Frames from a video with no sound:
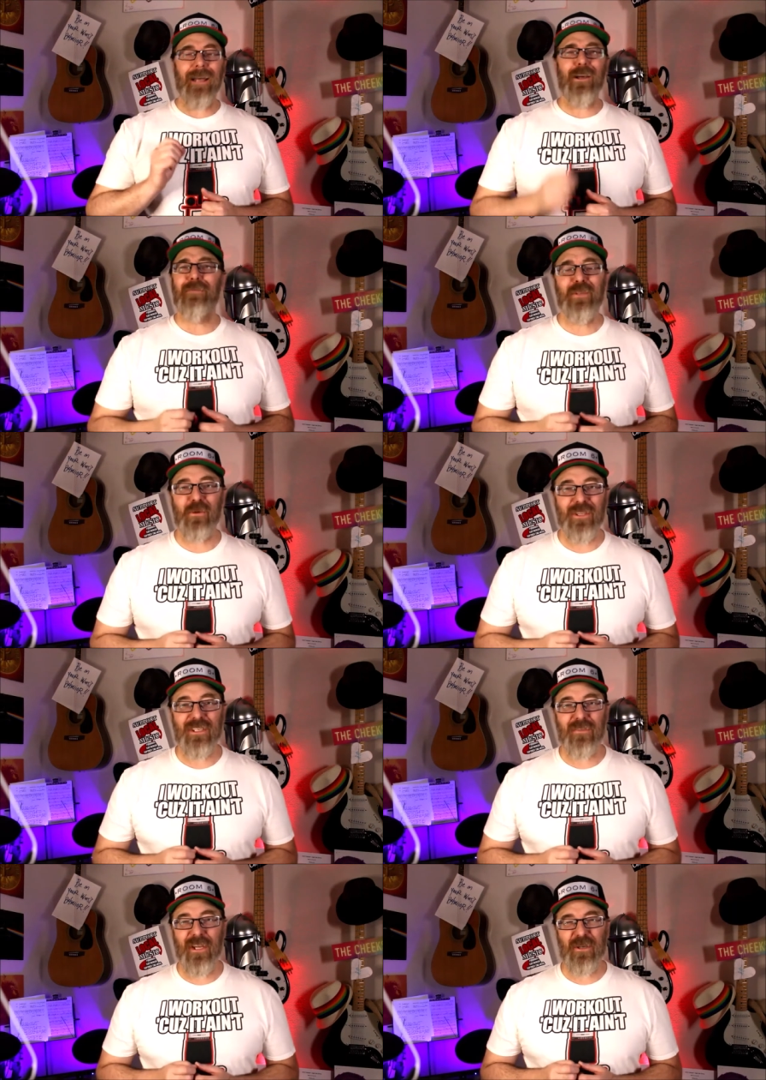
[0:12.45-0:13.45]
I love doing
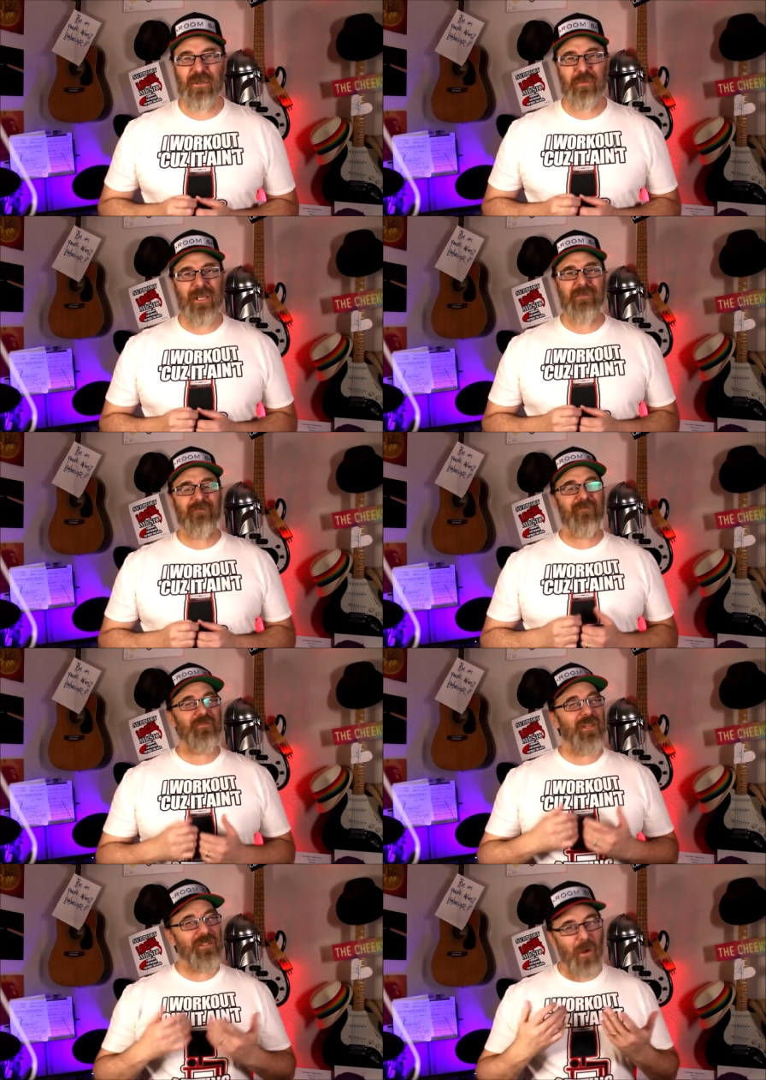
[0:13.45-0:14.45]
these videos, but
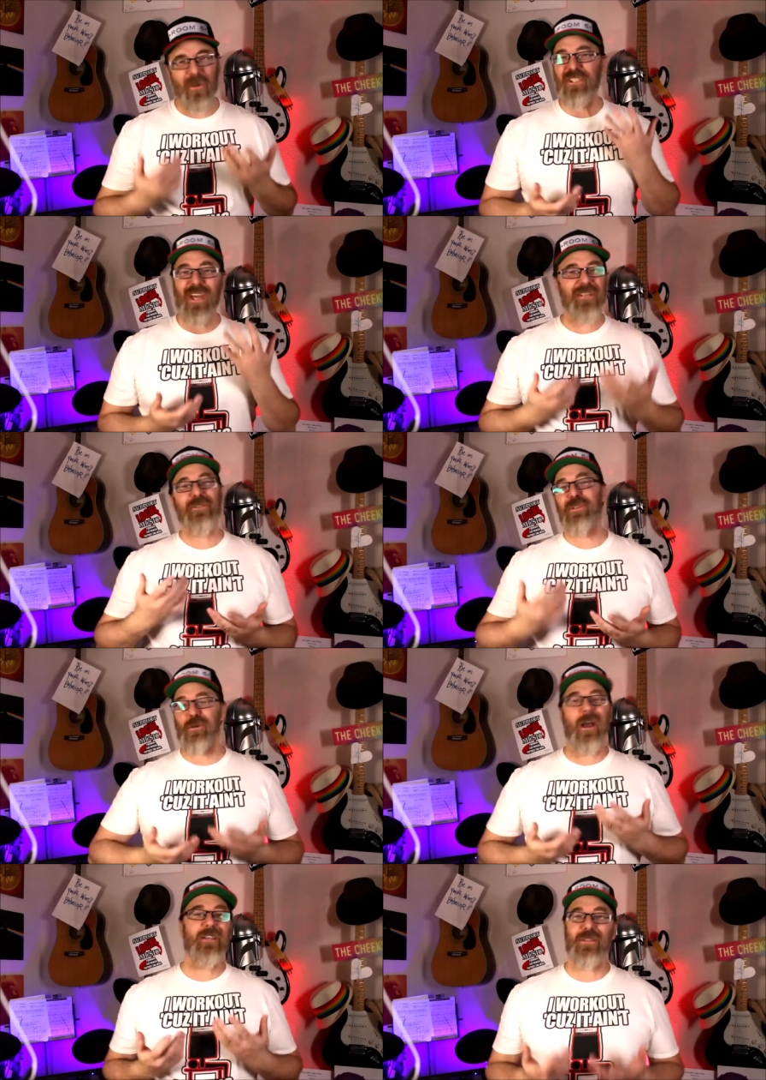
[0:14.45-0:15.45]
it's always nice to
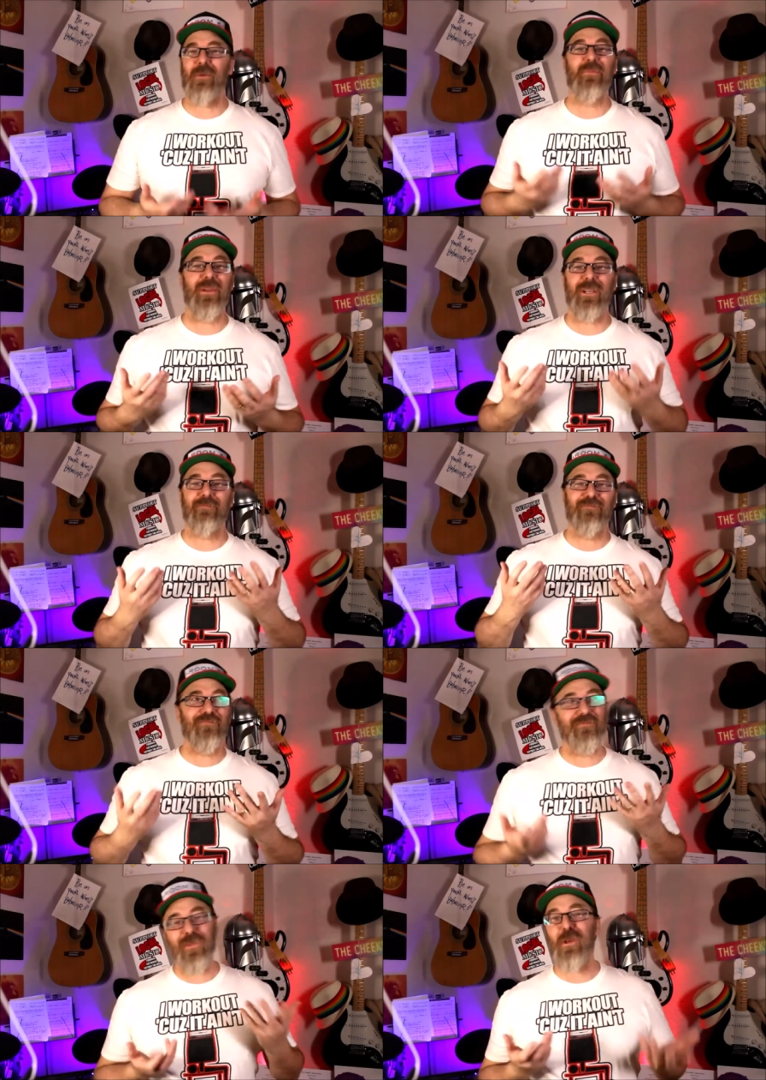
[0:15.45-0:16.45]
try something
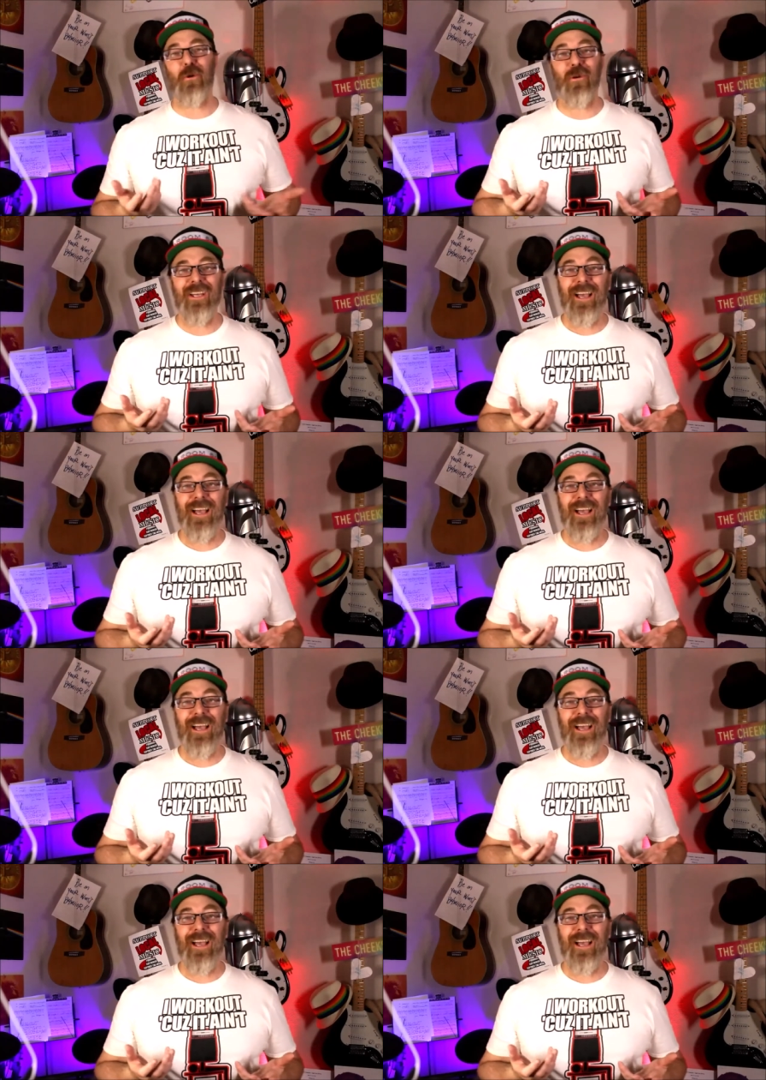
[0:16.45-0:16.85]
new.